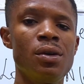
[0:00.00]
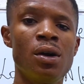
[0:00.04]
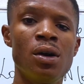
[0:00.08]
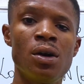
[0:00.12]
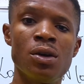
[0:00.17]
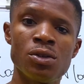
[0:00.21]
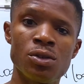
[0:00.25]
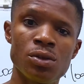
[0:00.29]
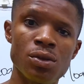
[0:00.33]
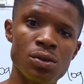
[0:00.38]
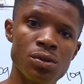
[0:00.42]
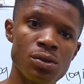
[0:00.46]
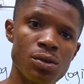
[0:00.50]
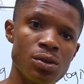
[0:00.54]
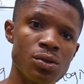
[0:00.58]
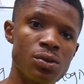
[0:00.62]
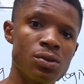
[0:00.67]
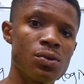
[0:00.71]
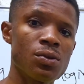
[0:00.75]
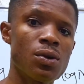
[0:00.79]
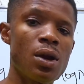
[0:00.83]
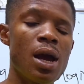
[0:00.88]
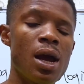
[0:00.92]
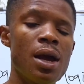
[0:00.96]
Also
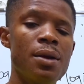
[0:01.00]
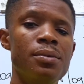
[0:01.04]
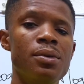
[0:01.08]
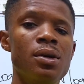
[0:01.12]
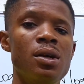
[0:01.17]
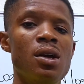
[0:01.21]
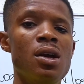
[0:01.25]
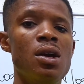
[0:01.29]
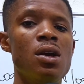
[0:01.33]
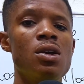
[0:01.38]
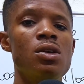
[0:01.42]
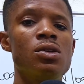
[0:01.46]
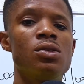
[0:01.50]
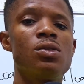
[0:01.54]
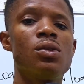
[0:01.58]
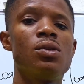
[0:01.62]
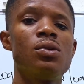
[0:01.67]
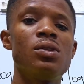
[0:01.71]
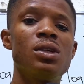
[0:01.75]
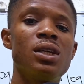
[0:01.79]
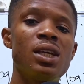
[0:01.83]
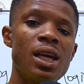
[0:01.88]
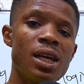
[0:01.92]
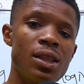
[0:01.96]
subscribe so
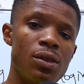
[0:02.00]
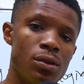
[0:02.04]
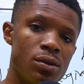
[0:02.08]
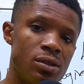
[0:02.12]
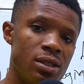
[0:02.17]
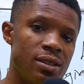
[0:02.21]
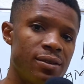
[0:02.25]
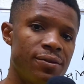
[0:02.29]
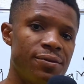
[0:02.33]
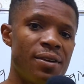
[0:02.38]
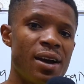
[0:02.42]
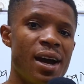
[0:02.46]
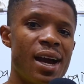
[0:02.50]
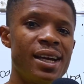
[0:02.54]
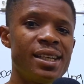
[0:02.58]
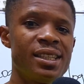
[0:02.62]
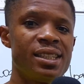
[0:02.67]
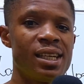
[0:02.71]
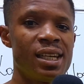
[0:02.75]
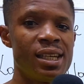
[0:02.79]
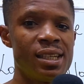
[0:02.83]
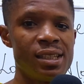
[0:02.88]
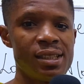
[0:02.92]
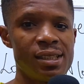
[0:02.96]
you get notified
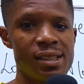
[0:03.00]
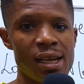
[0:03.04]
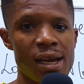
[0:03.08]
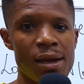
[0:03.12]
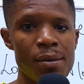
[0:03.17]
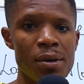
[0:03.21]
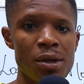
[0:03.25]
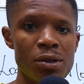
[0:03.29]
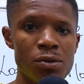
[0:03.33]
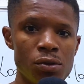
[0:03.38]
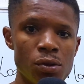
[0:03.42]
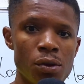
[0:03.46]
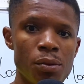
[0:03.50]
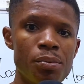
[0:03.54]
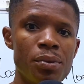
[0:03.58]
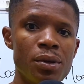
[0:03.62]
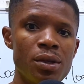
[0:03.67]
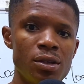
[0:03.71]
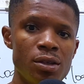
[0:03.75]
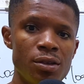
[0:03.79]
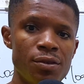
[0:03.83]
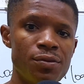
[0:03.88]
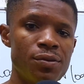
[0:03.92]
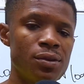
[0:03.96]
anytime I drop a
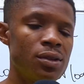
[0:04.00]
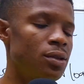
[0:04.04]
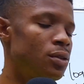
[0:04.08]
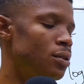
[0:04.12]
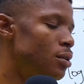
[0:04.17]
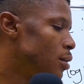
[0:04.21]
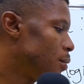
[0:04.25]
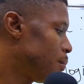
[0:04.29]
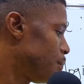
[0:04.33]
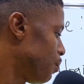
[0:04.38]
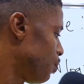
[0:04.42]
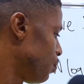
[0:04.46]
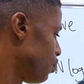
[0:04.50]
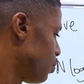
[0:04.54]
new video.